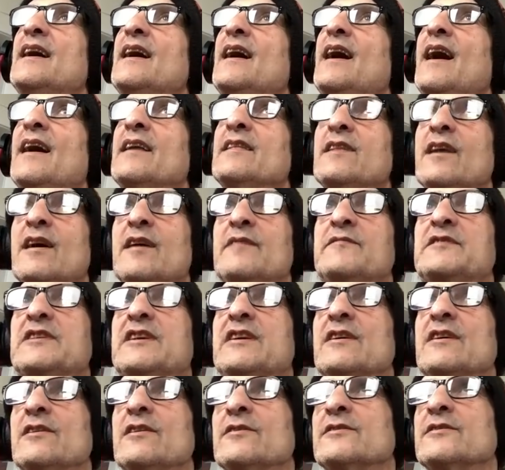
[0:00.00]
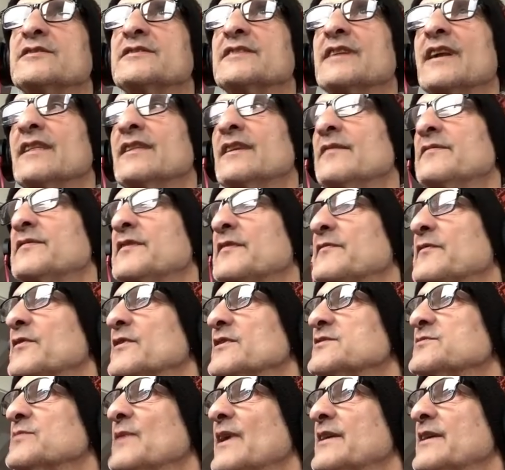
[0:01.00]
I loved Killers, and I loved the
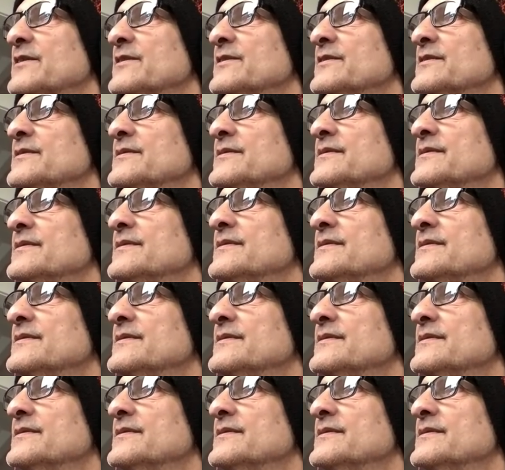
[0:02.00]
first record,